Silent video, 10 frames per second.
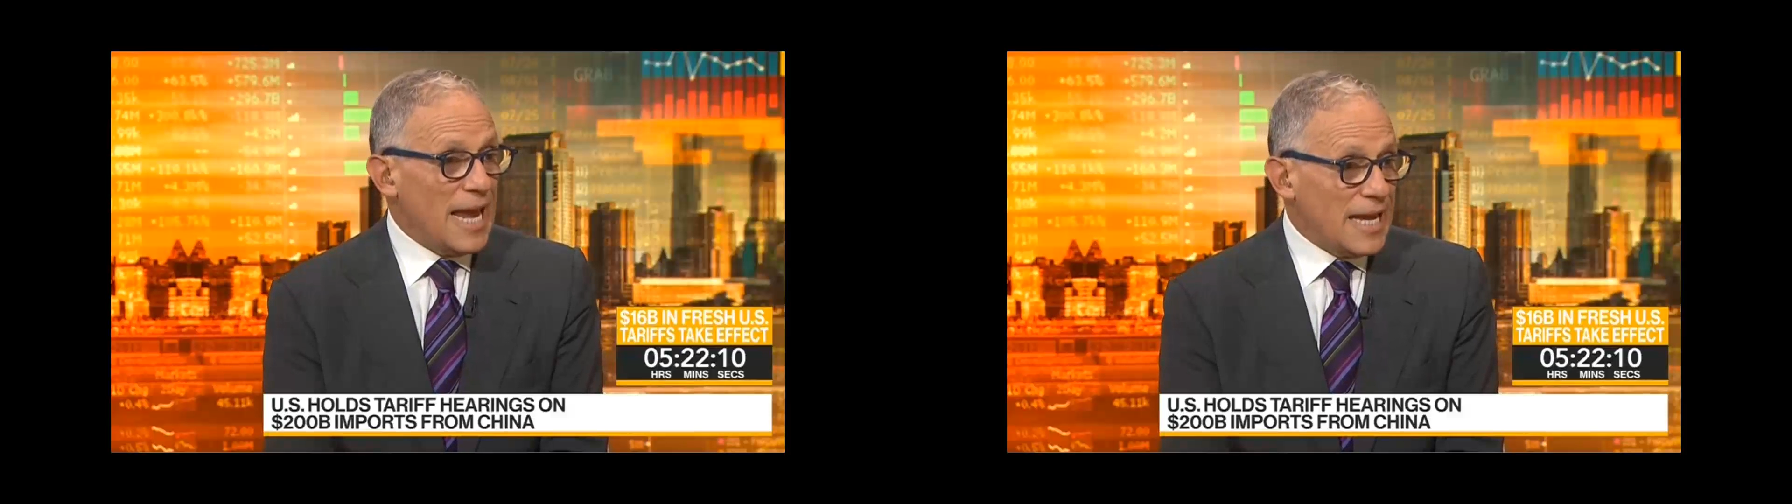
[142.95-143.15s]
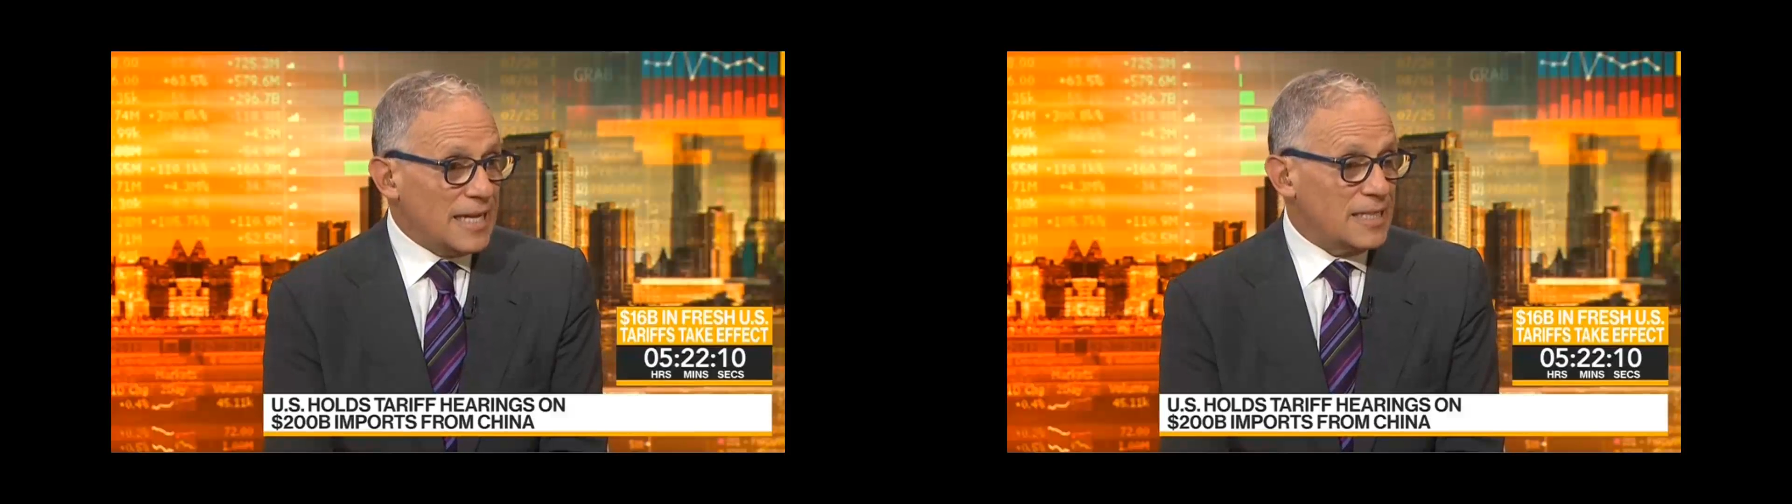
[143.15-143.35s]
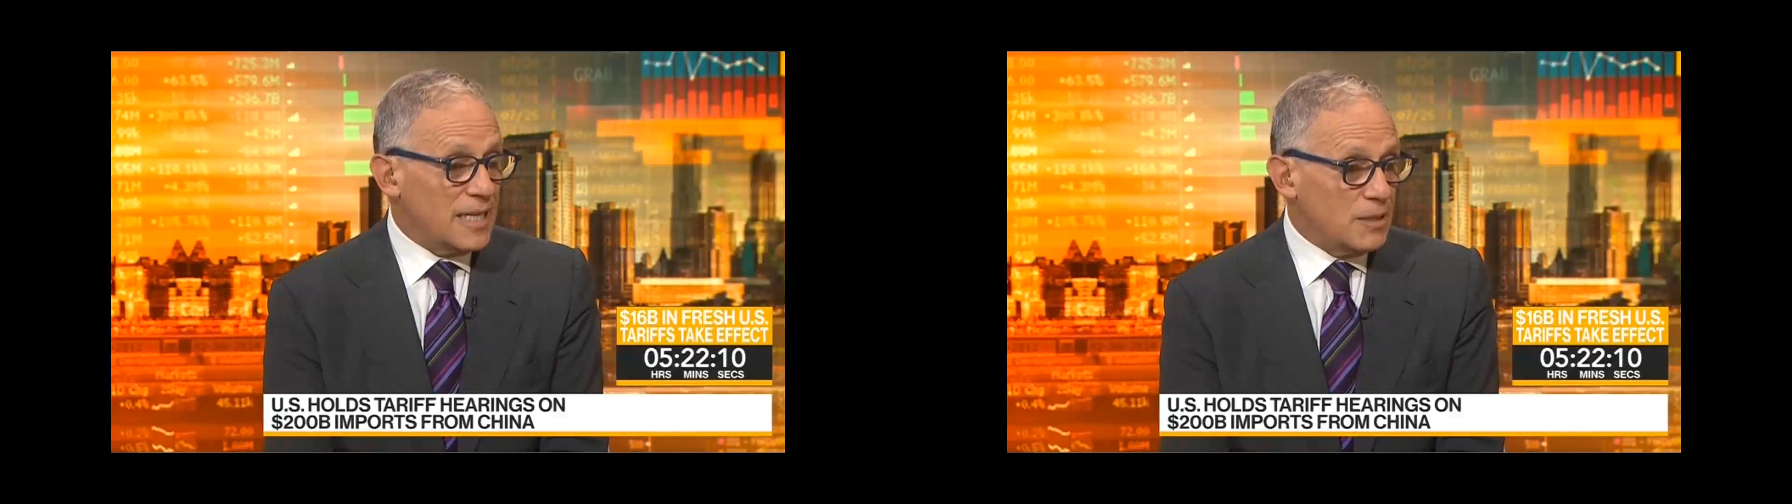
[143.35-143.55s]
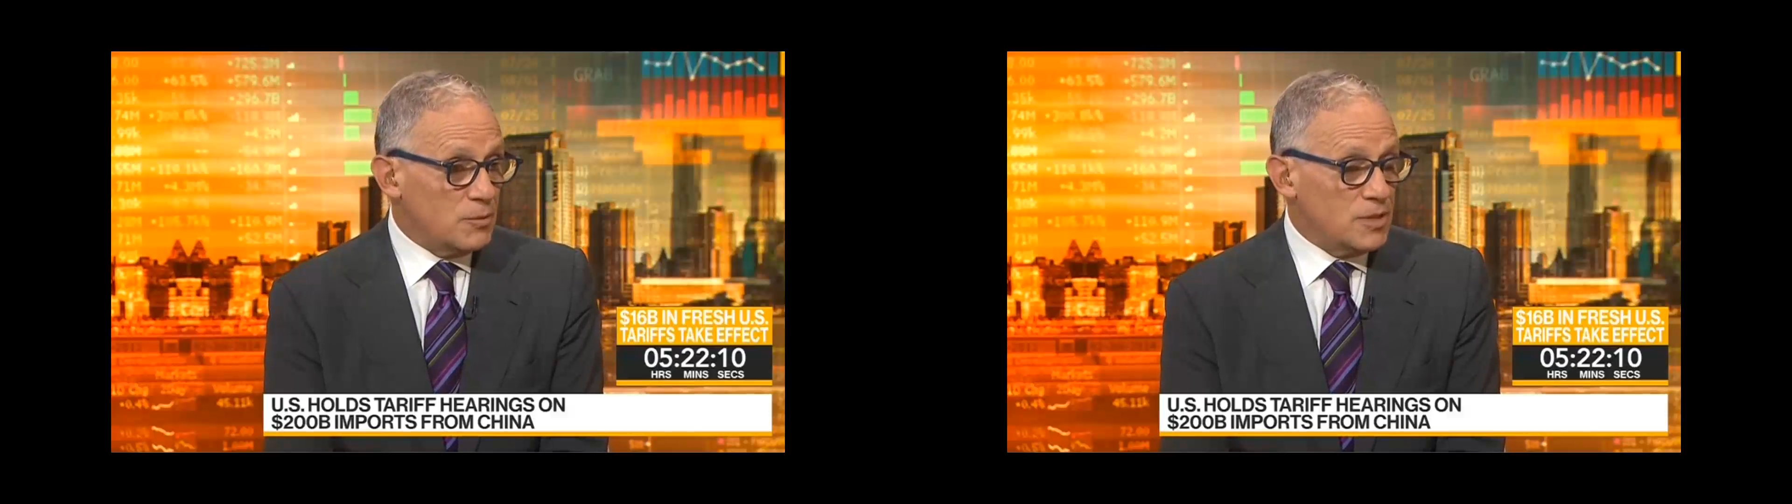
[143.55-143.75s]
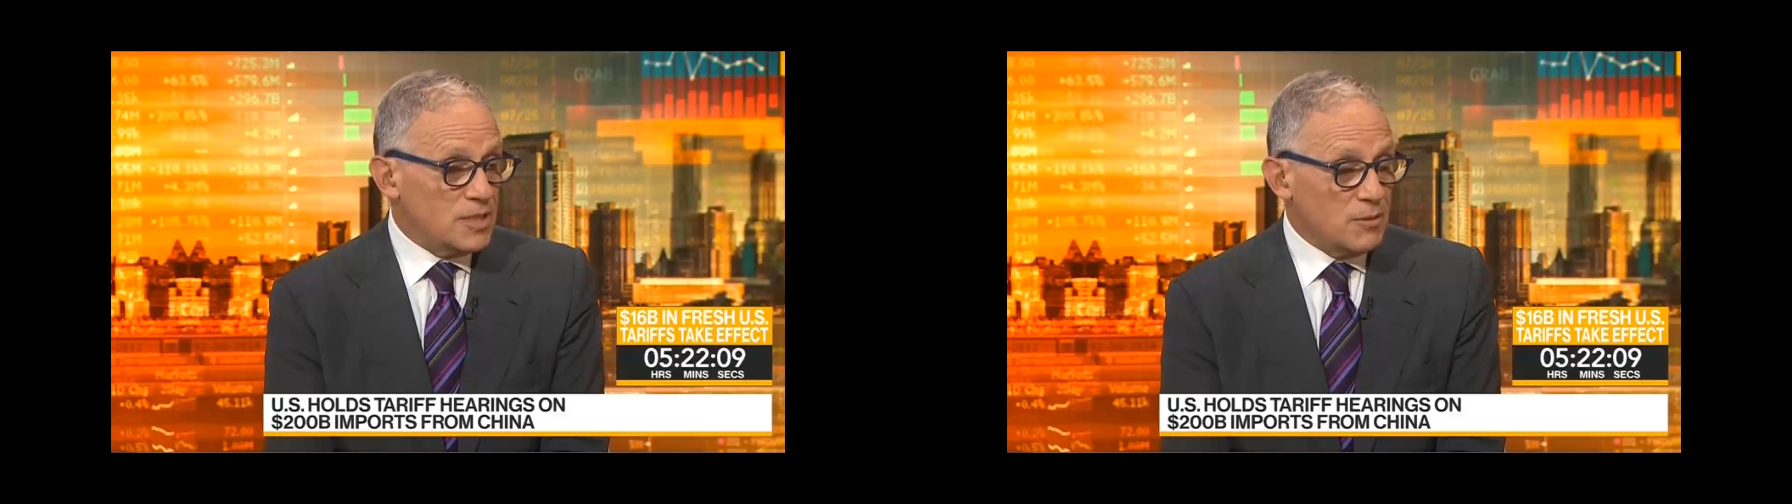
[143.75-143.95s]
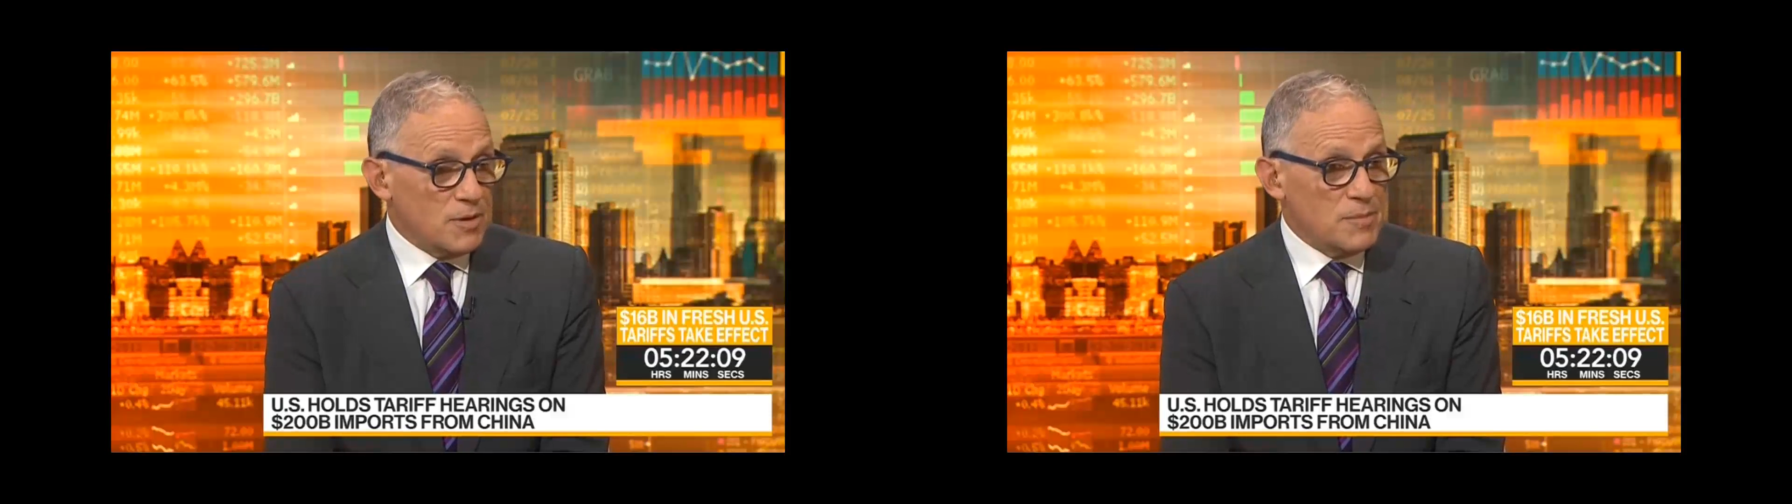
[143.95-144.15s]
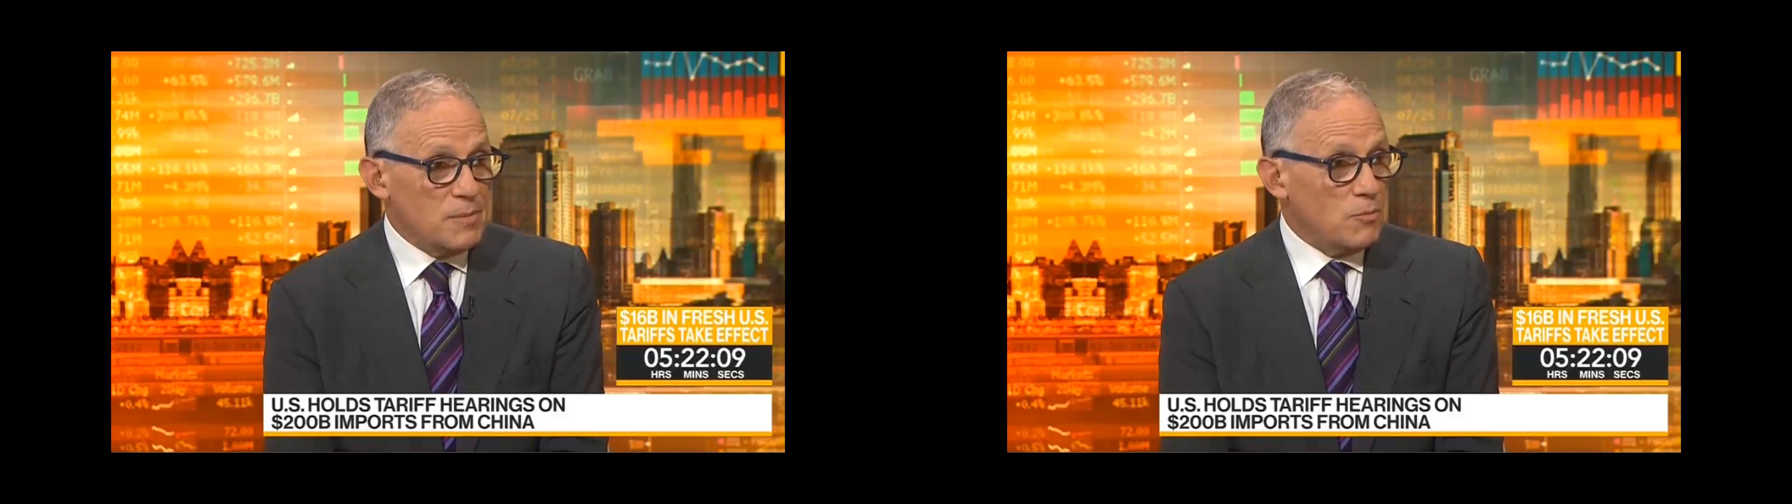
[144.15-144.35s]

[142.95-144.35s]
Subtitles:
and I would say, Remy,